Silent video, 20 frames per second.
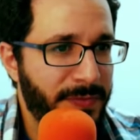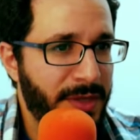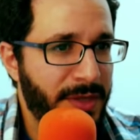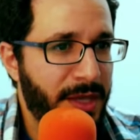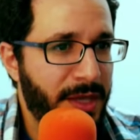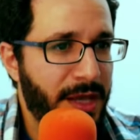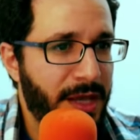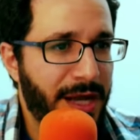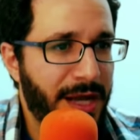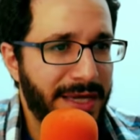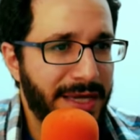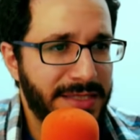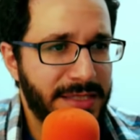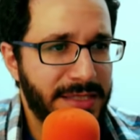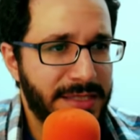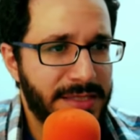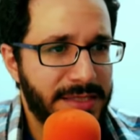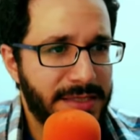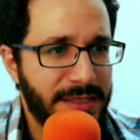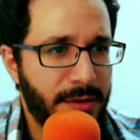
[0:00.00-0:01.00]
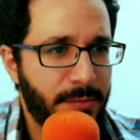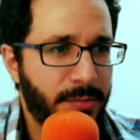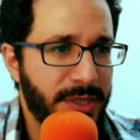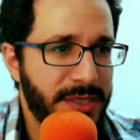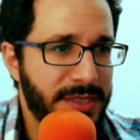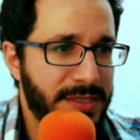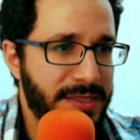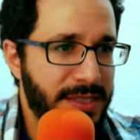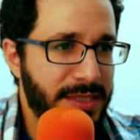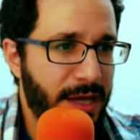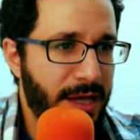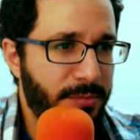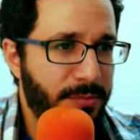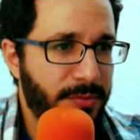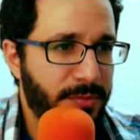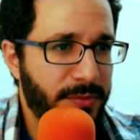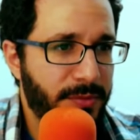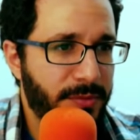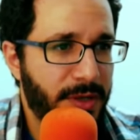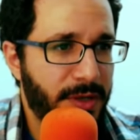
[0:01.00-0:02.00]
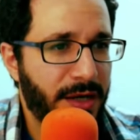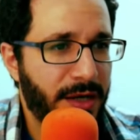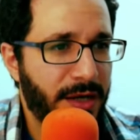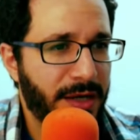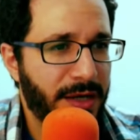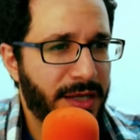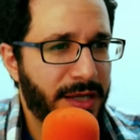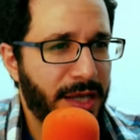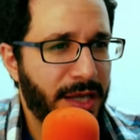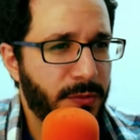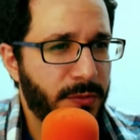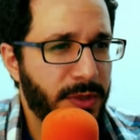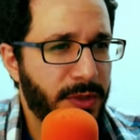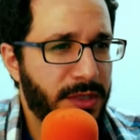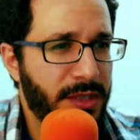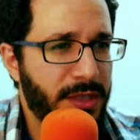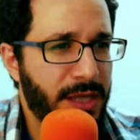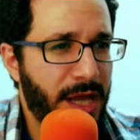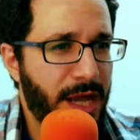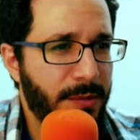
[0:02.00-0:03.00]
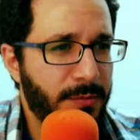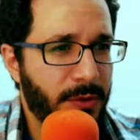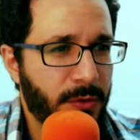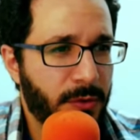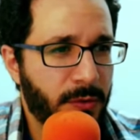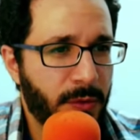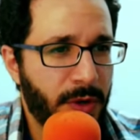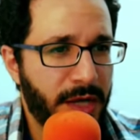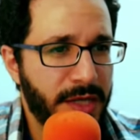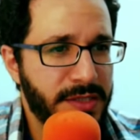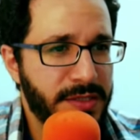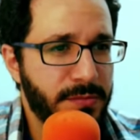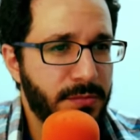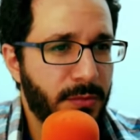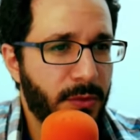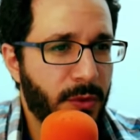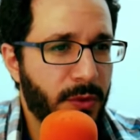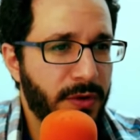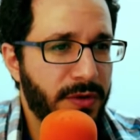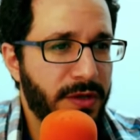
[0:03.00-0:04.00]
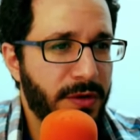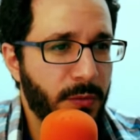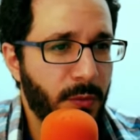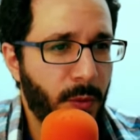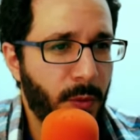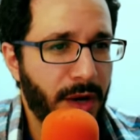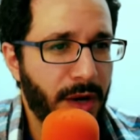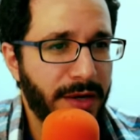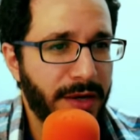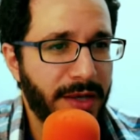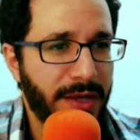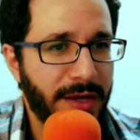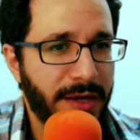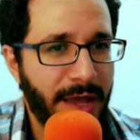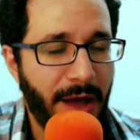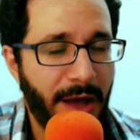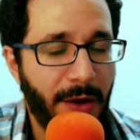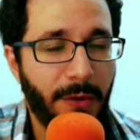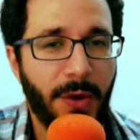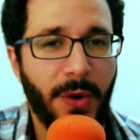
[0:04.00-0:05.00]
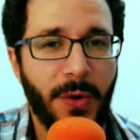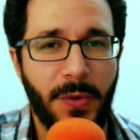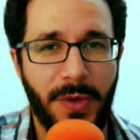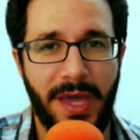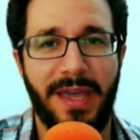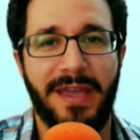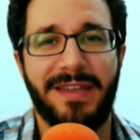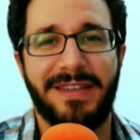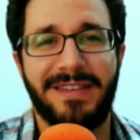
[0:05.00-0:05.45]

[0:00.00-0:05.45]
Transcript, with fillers: Uh, is it step by step? Uh, can we climb or rise more than one and how? Okay.